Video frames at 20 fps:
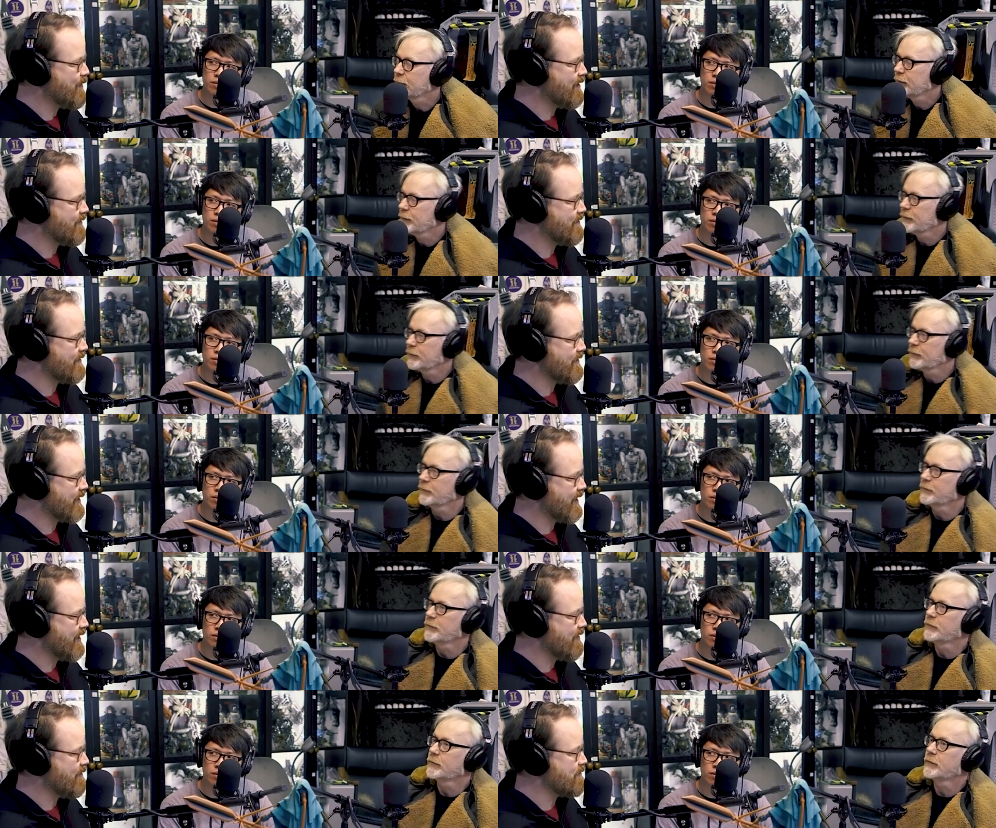Speaker 1: out in a
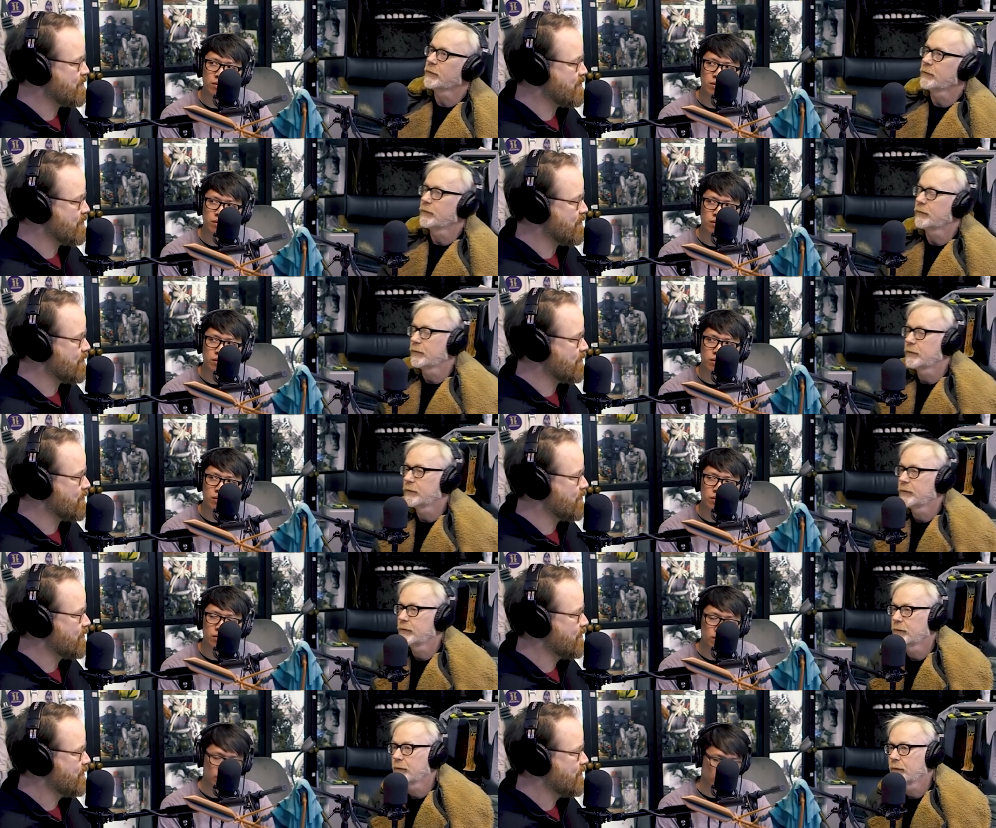
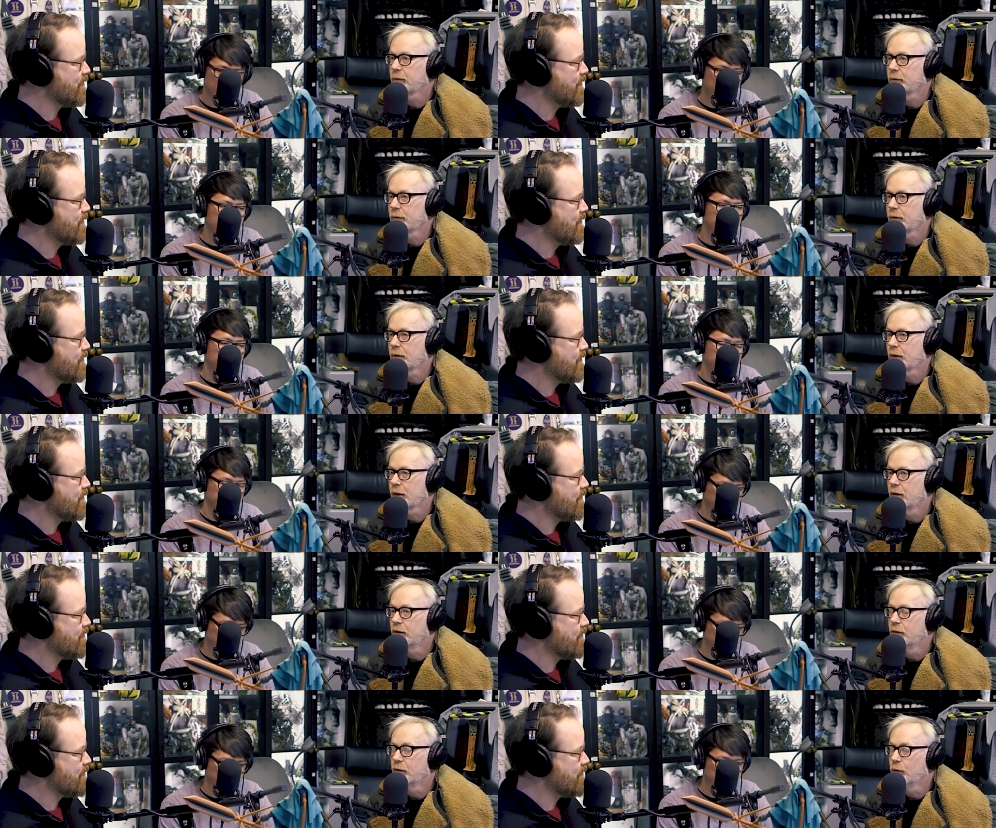character
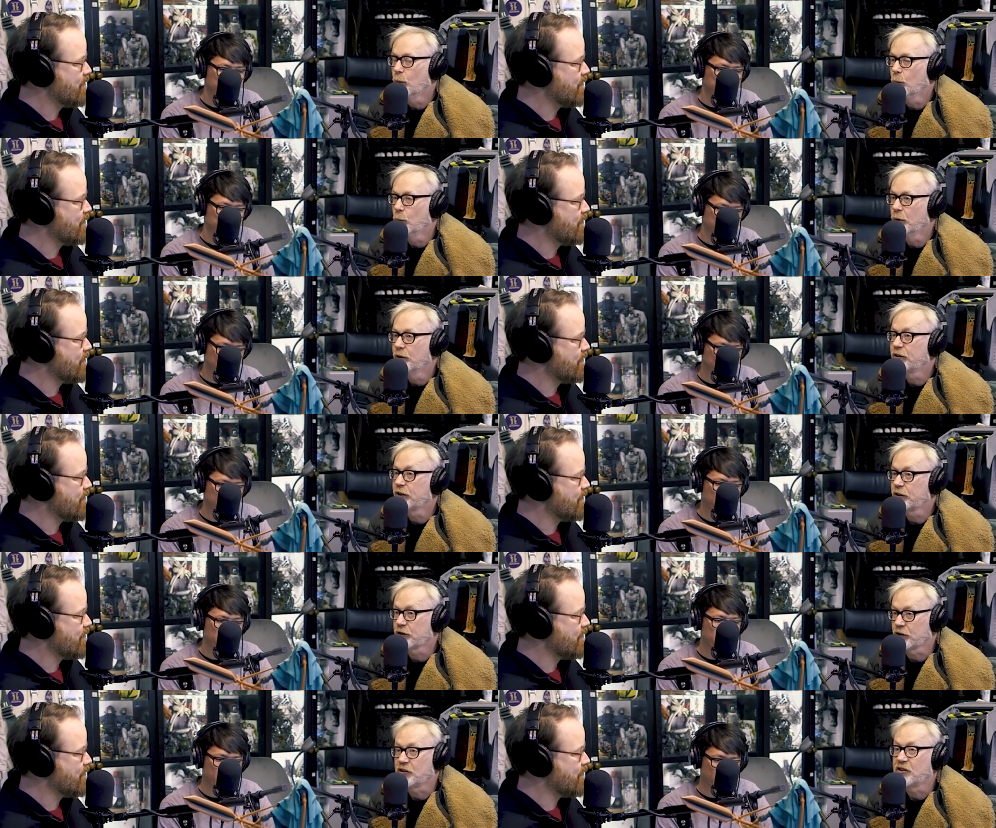
Speaker 2: with
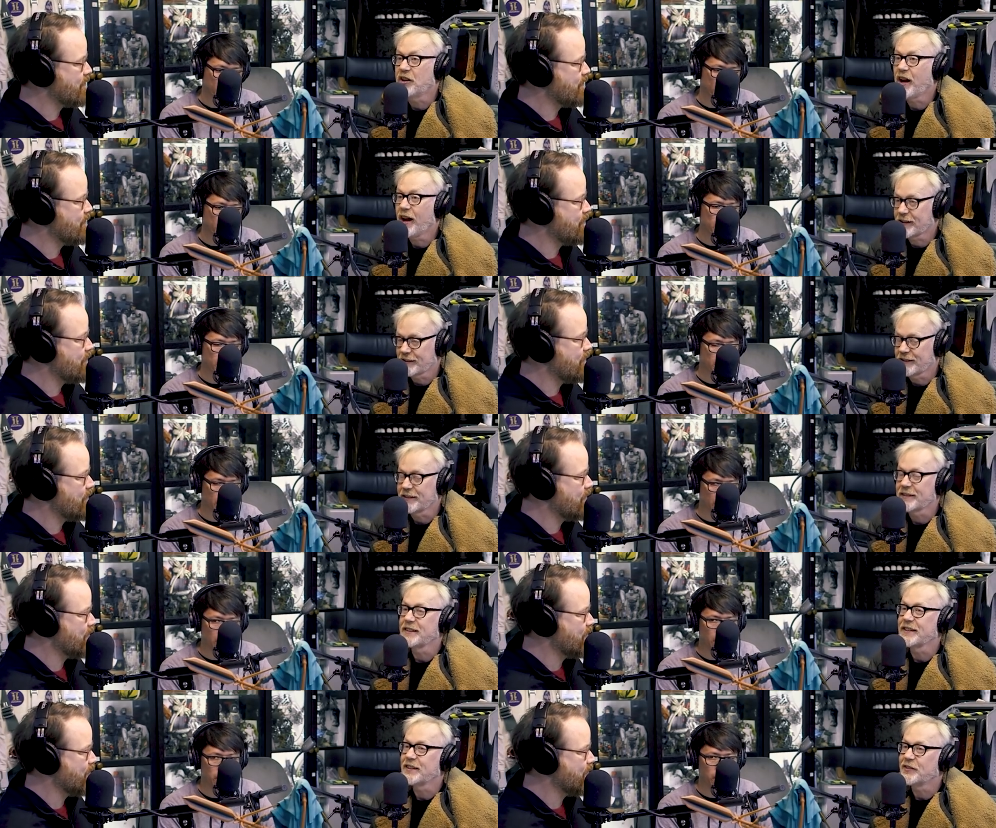such a
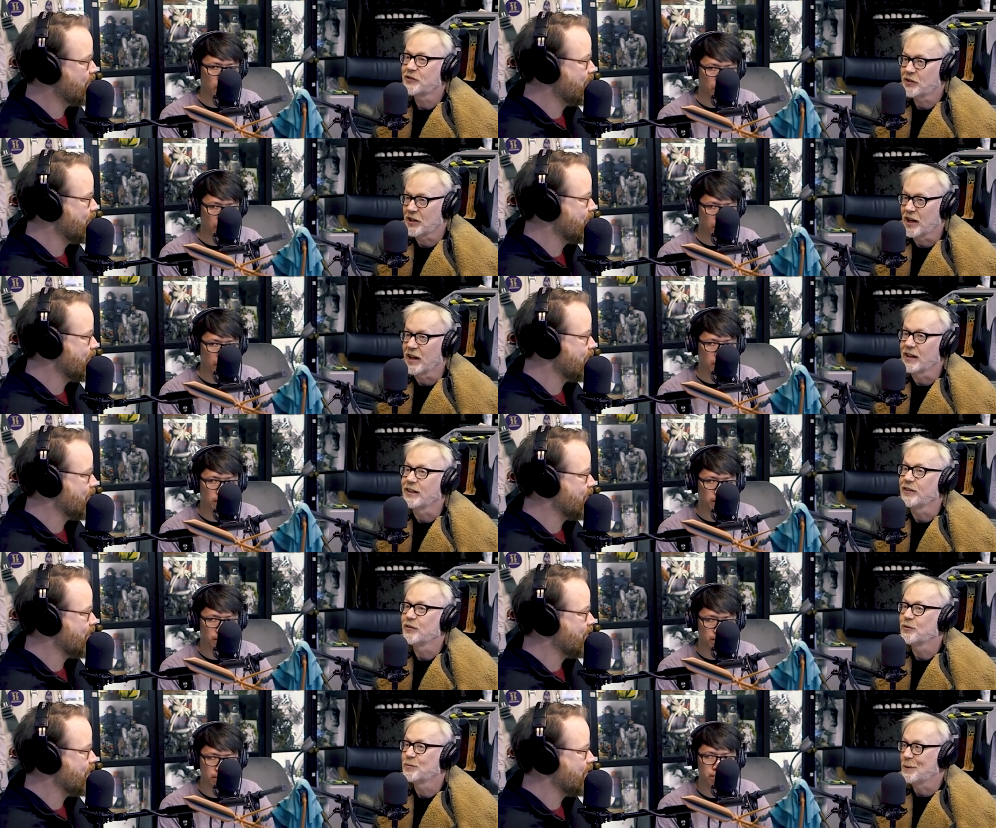technically
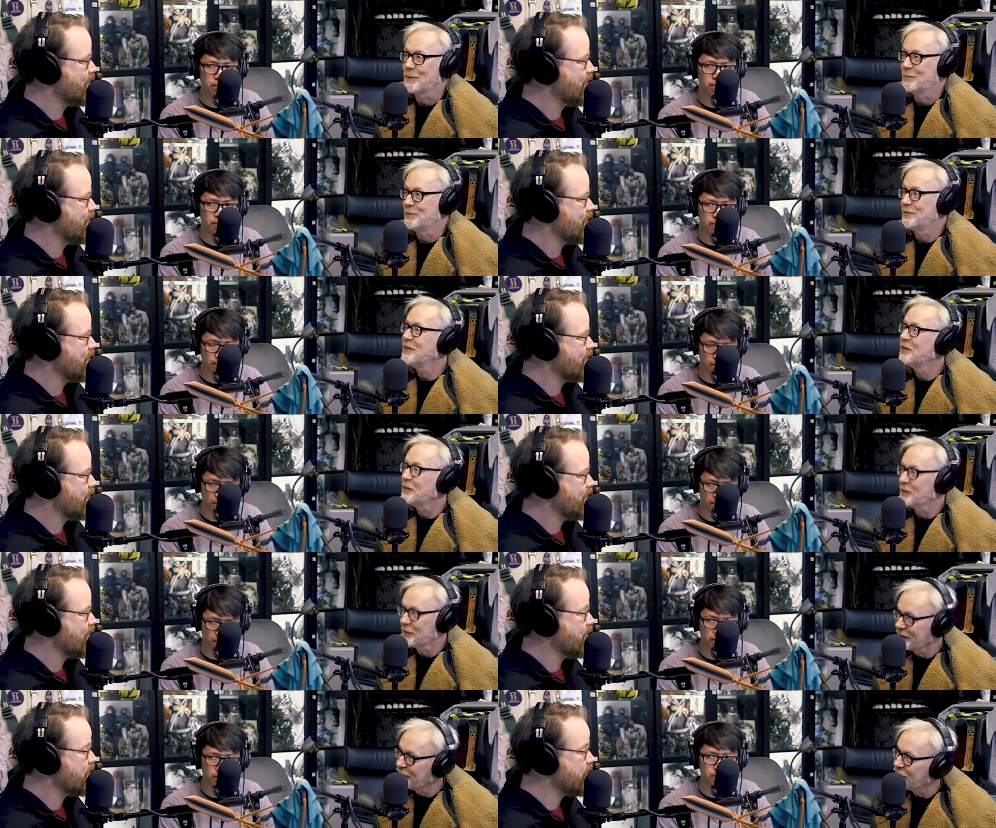challenged
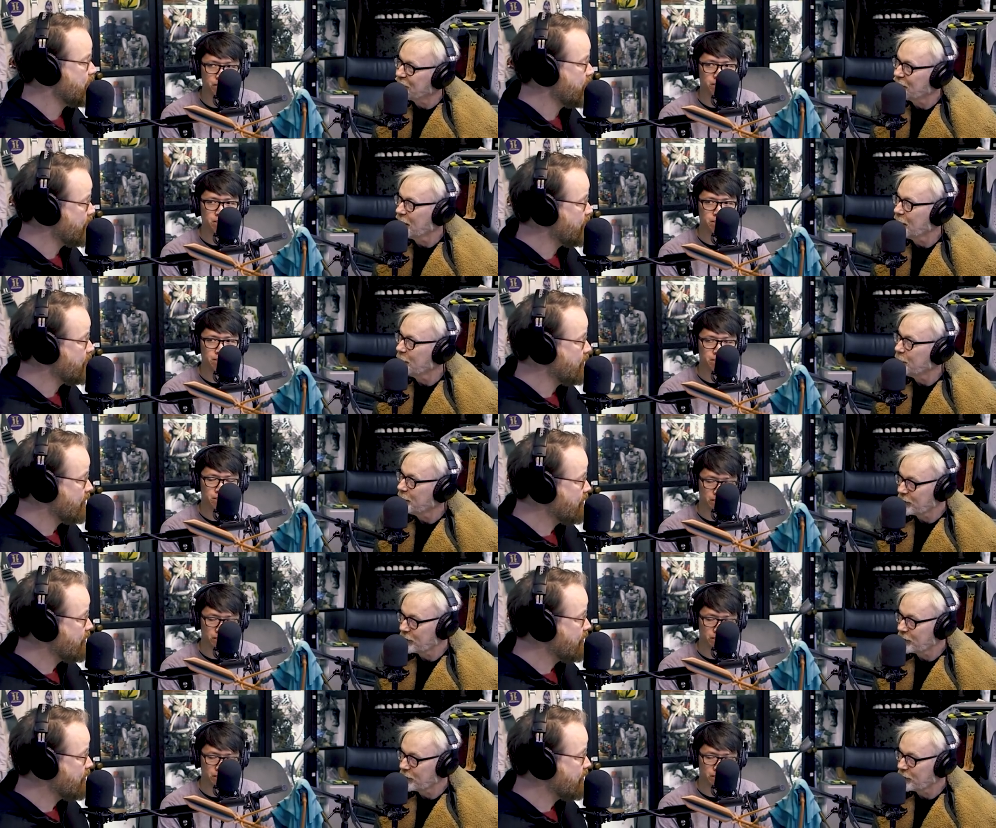puppeteering mm. job,